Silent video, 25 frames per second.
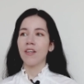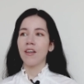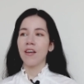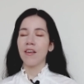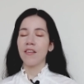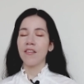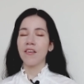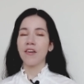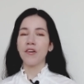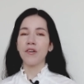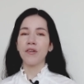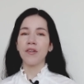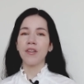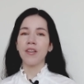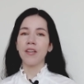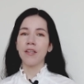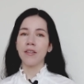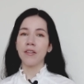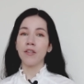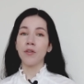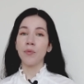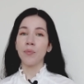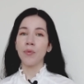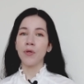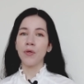their
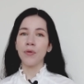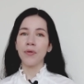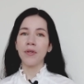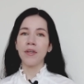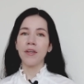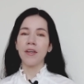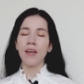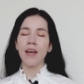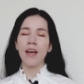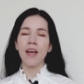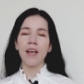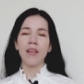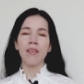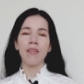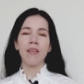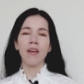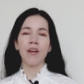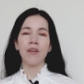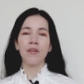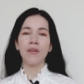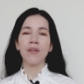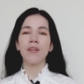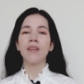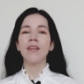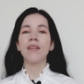inner beauty and
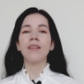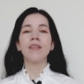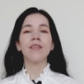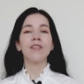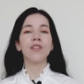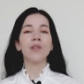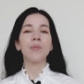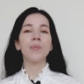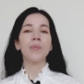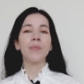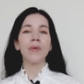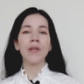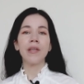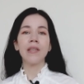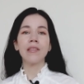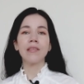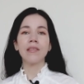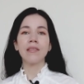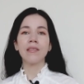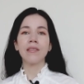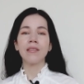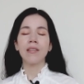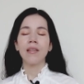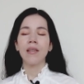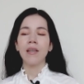their inner
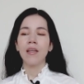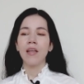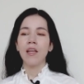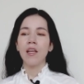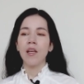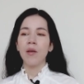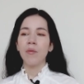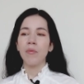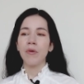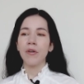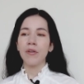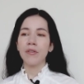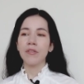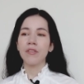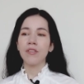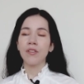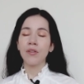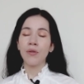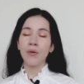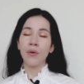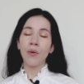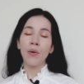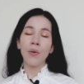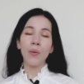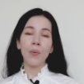peace. Because
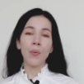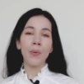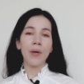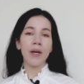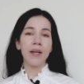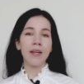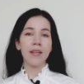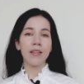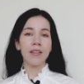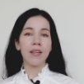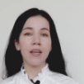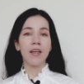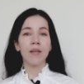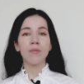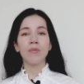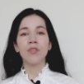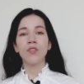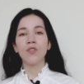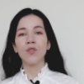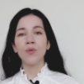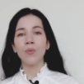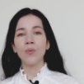you know, when it comes to